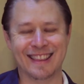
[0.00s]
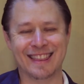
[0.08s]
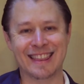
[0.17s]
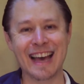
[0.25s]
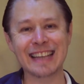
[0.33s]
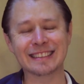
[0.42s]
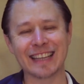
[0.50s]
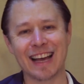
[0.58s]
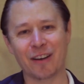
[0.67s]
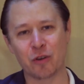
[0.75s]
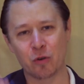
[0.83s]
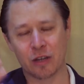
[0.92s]
That's
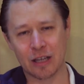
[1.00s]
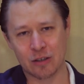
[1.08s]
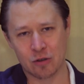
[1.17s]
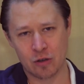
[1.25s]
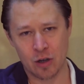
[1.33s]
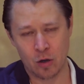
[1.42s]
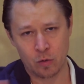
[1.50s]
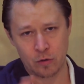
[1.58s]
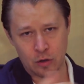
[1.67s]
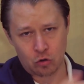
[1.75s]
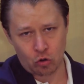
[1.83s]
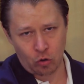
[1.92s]
how you get to know
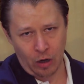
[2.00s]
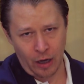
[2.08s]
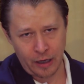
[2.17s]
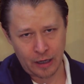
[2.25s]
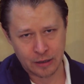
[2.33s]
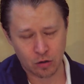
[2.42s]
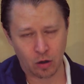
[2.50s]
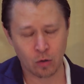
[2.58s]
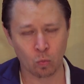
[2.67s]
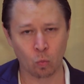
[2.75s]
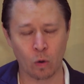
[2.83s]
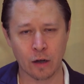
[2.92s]
the triads
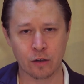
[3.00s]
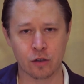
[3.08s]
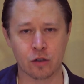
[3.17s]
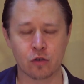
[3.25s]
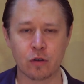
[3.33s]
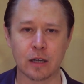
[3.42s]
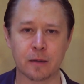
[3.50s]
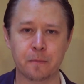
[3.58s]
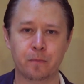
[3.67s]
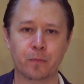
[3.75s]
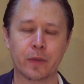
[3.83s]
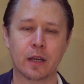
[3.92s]
on one string.
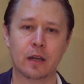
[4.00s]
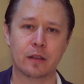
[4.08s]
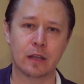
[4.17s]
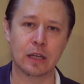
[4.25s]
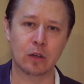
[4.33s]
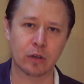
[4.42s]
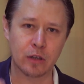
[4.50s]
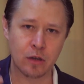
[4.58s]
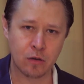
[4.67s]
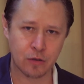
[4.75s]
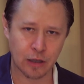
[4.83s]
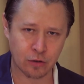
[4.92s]
Then you can
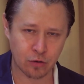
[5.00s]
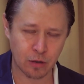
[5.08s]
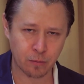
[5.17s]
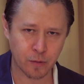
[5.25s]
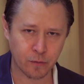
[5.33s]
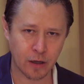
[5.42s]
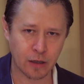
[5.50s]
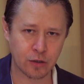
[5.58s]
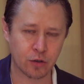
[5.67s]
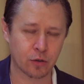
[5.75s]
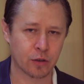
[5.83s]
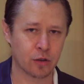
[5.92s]
use that to
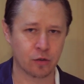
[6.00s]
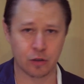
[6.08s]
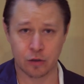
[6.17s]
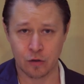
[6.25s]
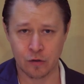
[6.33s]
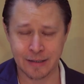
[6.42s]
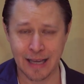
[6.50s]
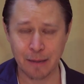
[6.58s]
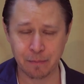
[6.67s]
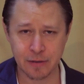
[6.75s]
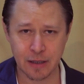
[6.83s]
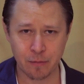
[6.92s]
improvise. You can use it to
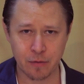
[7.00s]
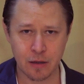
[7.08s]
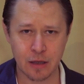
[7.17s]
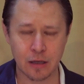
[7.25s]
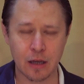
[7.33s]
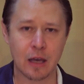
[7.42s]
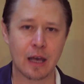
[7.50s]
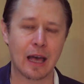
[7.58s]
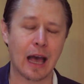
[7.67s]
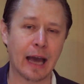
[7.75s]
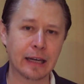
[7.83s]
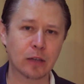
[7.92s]
tap something,
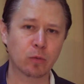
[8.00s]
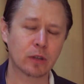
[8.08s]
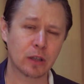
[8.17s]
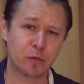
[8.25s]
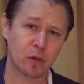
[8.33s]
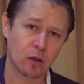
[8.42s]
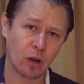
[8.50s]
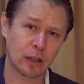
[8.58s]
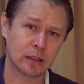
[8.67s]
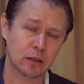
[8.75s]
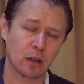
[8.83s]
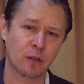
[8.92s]
and it will give you a
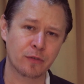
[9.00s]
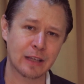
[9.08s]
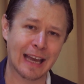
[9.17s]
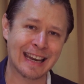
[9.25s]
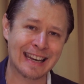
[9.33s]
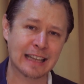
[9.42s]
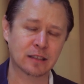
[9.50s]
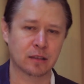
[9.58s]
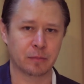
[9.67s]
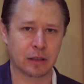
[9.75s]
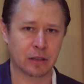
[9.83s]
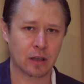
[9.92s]
knowledge of the
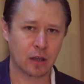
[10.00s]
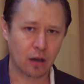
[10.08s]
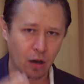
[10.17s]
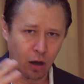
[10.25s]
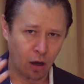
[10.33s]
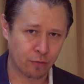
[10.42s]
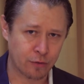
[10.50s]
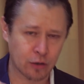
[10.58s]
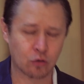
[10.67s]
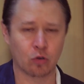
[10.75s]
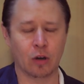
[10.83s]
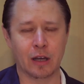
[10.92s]
anatomy of the
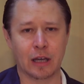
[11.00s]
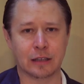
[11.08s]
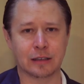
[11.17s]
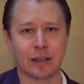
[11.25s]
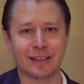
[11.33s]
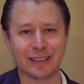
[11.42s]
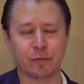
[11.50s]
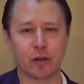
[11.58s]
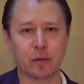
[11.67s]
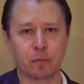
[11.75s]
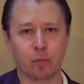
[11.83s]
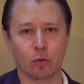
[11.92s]
triads. I think it's
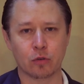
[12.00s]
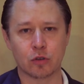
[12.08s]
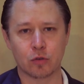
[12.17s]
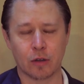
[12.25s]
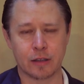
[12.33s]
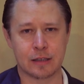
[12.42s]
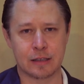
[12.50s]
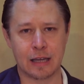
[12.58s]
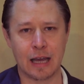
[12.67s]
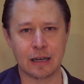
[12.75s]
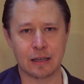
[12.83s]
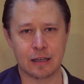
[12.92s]
very important to
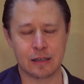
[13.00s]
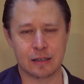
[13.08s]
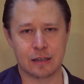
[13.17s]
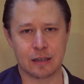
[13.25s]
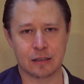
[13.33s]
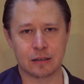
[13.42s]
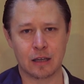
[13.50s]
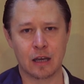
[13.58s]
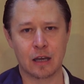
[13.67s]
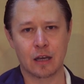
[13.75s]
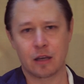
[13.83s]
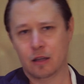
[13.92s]
understand these things.
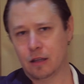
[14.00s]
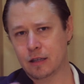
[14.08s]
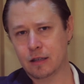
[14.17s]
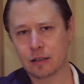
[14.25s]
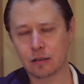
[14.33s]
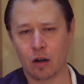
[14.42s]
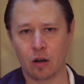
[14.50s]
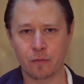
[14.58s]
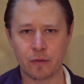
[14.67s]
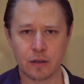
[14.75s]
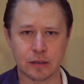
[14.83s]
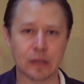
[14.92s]
These things are
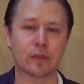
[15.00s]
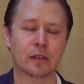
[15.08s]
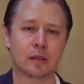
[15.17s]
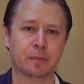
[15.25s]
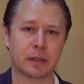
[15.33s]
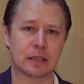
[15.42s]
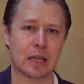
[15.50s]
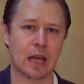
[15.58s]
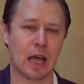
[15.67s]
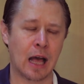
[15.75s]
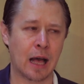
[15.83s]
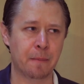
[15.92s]
sometimes a bit
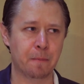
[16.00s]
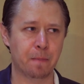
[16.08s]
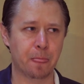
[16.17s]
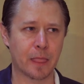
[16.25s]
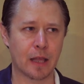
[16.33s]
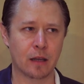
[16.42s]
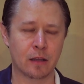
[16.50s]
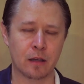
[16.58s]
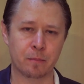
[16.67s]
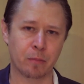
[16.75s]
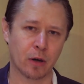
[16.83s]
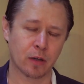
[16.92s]

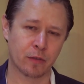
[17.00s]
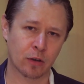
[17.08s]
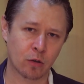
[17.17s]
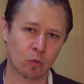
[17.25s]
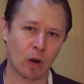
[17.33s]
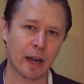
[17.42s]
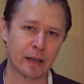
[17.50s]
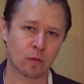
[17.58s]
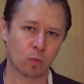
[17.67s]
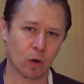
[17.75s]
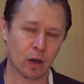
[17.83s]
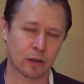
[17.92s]
part of the grind
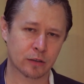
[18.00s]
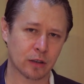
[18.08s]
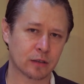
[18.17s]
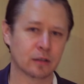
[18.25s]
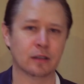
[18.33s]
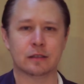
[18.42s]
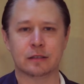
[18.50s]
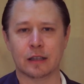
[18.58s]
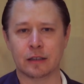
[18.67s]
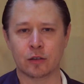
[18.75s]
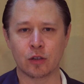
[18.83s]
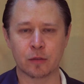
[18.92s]
work, so it's not
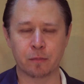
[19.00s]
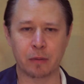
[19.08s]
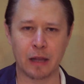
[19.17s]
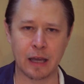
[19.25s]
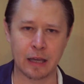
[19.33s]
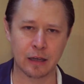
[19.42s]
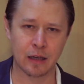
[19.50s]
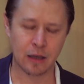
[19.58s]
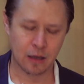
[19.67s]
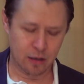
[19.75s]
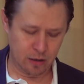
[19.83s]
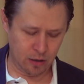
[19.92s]
necessarily, you're not playing,
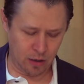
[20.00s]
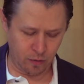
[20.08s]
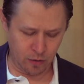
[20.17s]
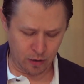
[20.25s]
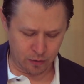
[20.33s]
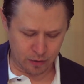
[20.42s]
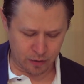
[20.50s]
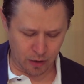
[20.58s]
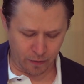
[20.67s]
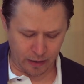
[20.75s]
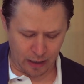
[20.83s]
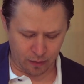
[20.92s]
you're not just
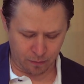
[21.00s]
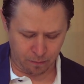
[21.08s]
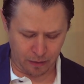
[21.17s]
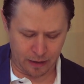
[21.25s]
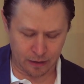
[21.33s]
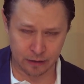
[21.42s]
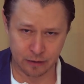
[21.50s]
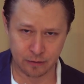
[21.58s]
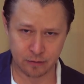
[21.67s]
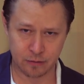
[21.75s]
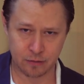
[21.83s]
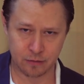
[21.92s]
going out and playing like
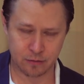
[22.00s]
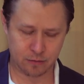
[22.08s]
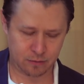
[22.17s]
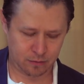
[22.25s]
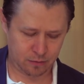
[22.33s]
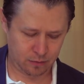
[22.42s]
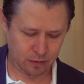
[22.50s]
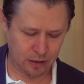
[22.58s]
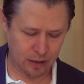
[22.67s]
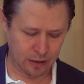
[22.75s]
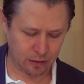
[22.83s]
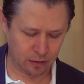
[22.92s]

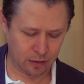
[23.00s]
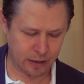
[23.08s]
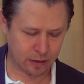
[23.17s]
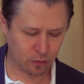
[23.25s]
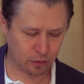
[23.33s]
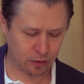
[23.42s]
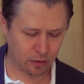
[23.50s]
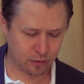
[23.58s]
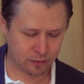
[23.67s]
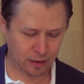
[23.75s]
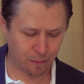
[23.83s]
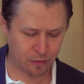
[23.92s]
a little lick or a little
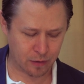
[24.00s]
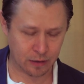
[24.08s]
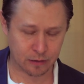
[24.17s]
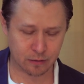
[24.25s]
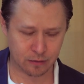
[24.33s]
something that,